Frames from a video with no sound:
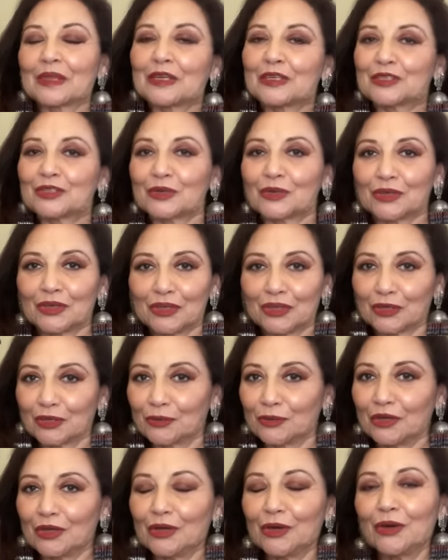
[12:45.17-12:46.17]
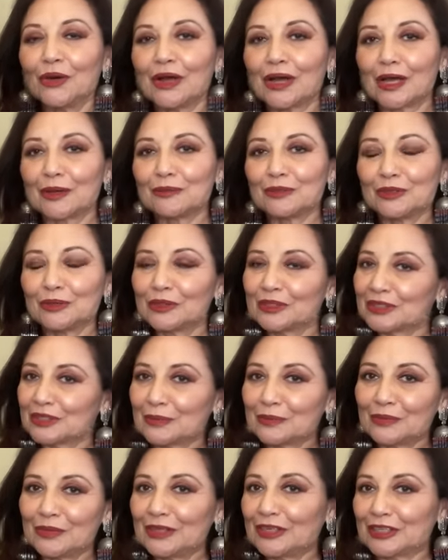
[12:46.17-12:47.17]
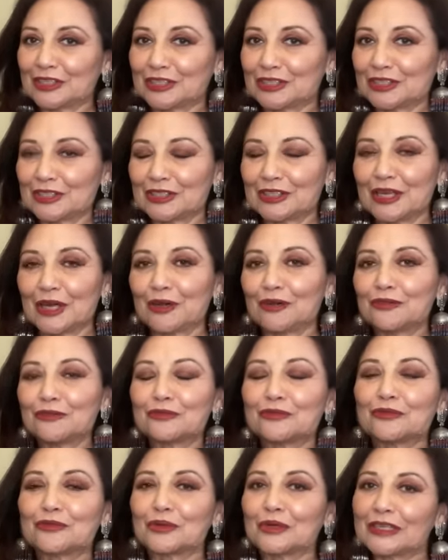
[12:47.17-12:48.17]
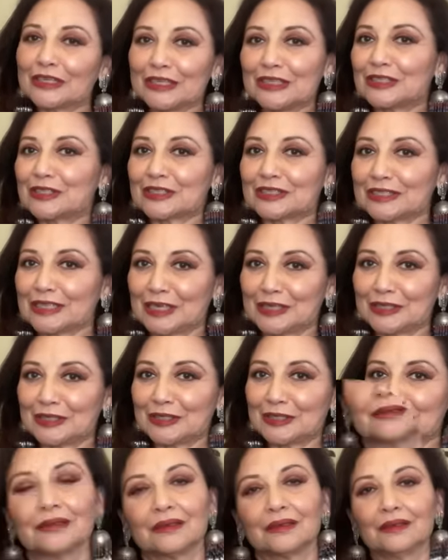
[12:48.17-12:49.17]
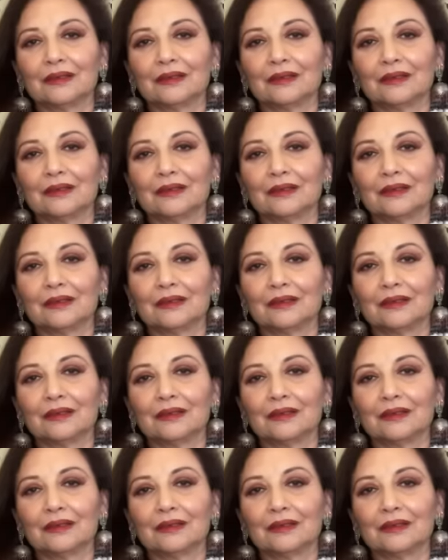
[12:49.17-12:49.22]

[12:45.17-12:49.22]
So here we go. I'm doing some predictions now for each ascendant.